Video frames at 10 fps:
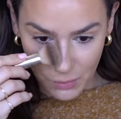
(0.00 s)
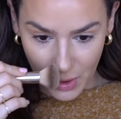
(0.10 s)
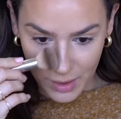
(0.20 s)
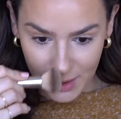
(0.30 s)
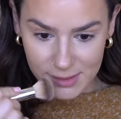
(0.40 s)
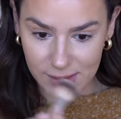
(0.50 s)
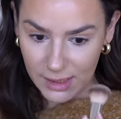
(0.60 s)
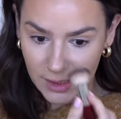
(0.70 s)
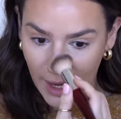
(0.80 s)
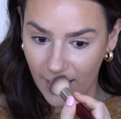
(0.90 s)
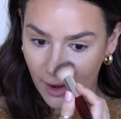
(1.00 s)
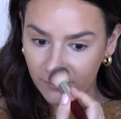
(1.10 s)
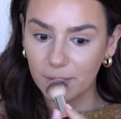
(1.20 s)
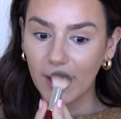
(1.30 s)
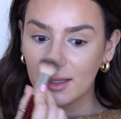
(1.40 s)
products that I have
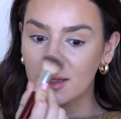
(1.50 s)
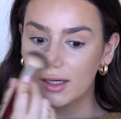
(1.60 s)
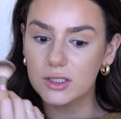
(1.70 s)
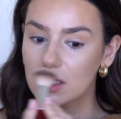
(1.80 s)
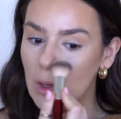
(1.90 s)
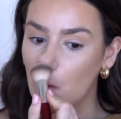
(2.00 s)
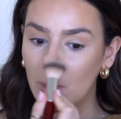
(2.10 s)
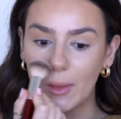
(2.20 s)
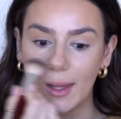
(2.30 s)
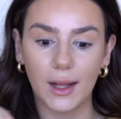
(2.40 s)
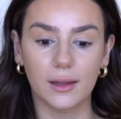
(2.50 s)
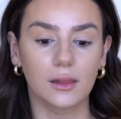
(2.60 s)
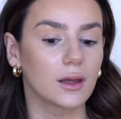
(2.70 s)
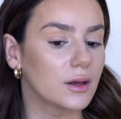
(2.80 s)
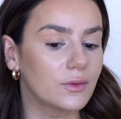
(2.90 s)
in my collection that I
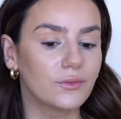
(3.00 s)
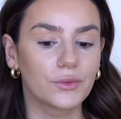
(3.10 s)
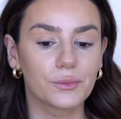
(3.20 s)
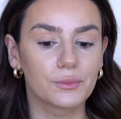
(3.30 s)
love.